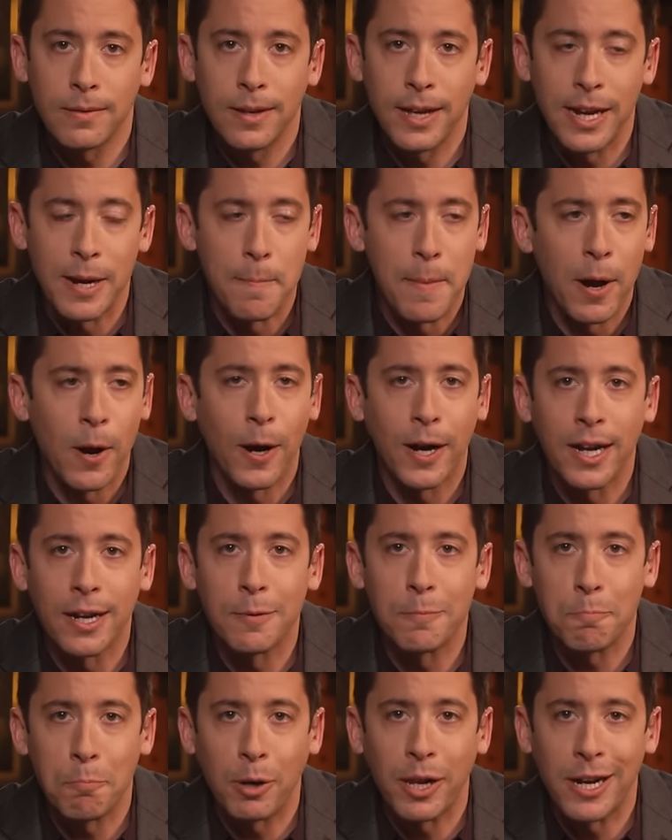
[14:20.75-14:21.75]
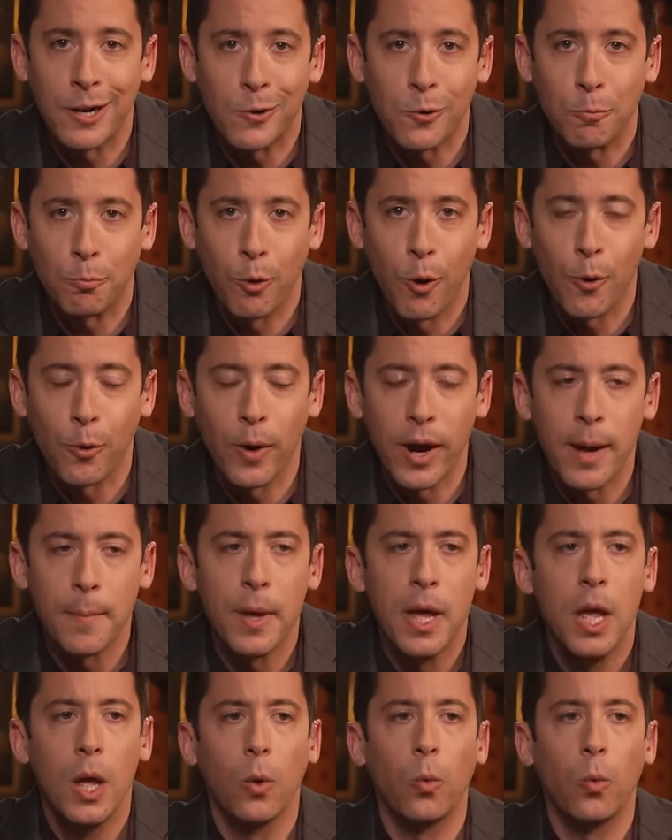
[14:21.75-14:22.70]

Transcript: an American political program,